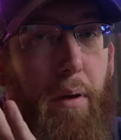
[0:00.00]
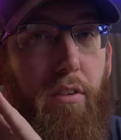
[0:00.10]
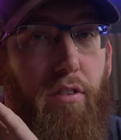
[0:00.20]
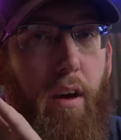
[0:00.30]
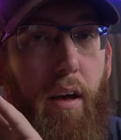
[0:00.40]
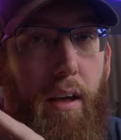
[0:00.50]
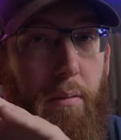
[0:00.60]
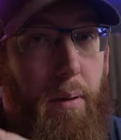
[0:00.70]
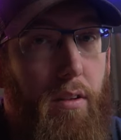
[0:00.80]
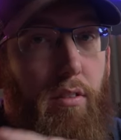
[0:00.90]

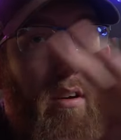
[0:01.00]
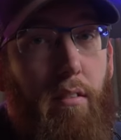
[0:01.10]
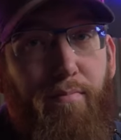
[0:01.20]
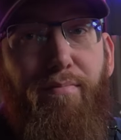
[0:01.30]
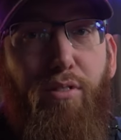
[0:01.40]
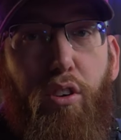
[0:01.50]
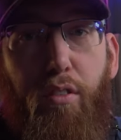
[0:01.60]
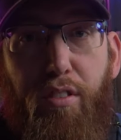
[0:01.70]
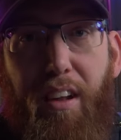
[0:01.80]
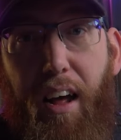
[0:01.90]
picture-in-picture sort
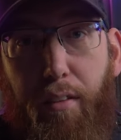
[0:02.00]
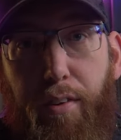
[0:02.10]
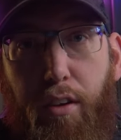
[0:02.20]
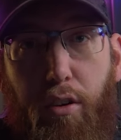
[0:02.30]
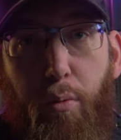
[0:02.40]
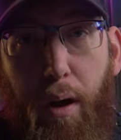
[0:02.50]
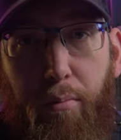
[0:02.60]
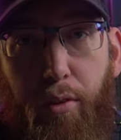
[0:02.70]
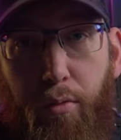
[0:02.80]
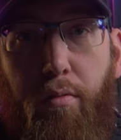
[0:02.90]
of style video where
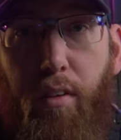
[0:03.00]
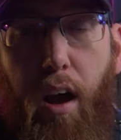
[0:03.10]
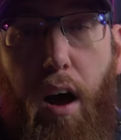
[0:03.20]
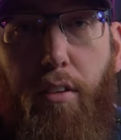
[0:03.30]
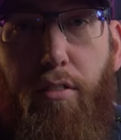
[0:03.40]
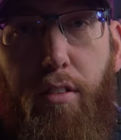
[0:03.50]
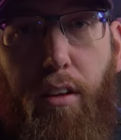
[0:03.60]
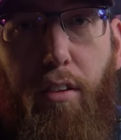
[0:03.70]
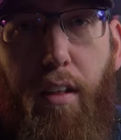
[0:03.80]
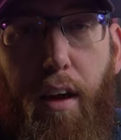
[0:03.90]
I'm doing cards and
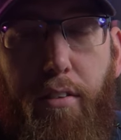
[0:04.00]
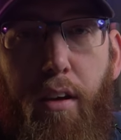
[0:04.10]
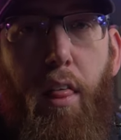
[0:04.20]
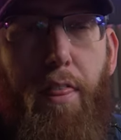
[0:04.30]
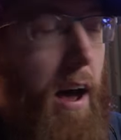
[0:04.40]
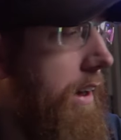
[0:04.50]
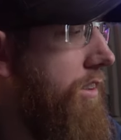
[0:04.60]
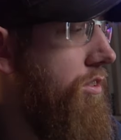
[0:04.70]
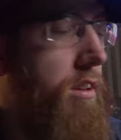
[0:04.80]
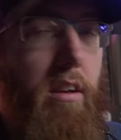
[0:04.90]
things like that. That
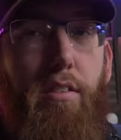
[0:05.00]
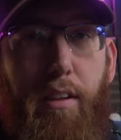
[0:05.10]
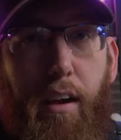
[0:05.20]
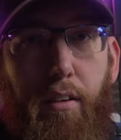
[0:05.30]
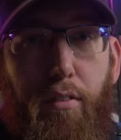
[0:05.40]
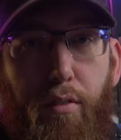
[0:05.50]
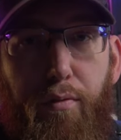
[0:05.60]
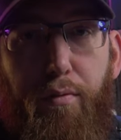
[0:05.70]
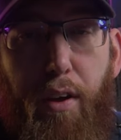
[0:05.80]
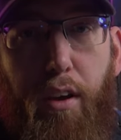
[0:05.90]
is the second
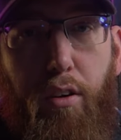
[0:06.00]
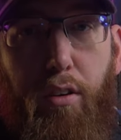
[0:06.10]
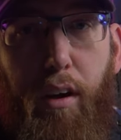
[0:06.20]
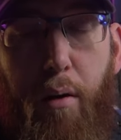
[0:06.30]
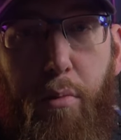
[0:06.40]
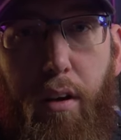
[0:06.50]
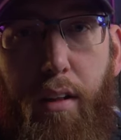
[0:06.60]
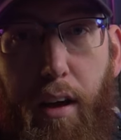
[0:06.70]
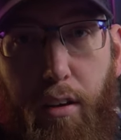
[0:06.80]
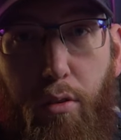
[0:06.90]
video camera
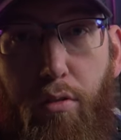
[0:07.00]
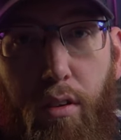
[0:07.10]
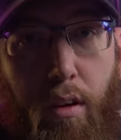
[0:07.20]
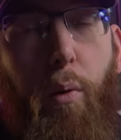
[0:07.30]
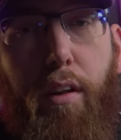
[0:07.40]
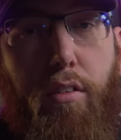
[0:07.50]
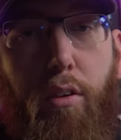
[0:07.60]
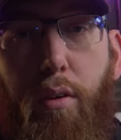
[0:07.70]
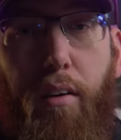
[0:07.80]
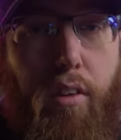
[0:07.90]
that I use, and what I do,